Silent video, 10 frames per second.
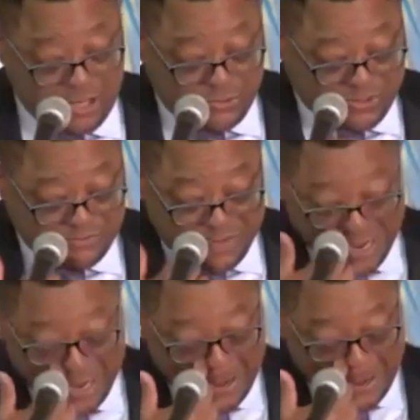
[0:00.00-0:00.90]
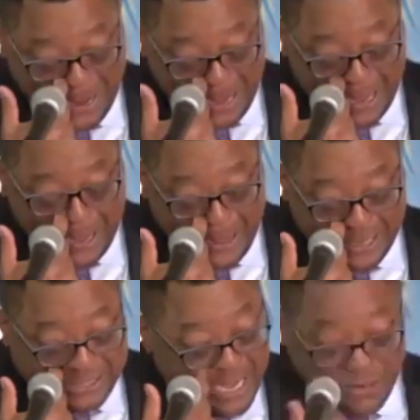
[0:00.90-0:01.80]
to me.
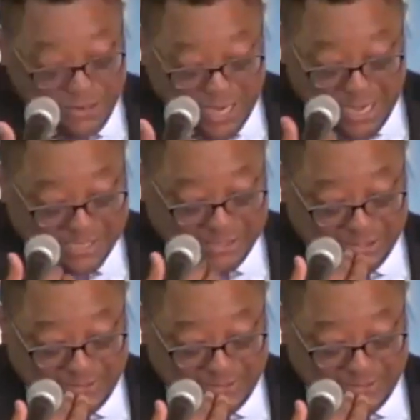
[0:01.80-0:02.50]
It's not new to us.